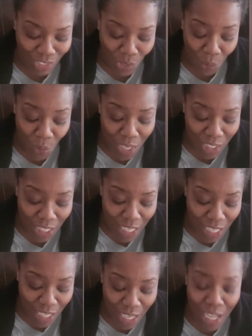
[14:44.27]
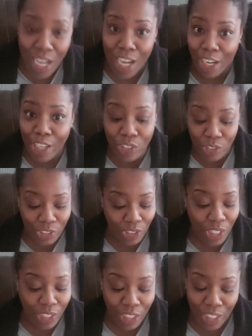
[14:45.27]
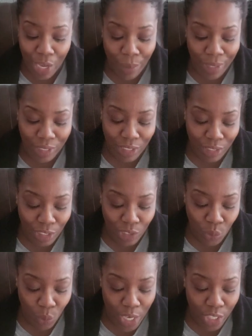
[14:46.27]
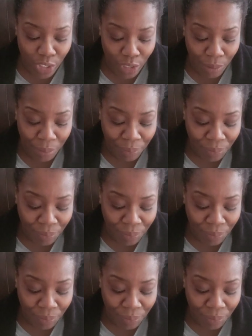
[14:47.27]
So once he understood that wasn't a situation,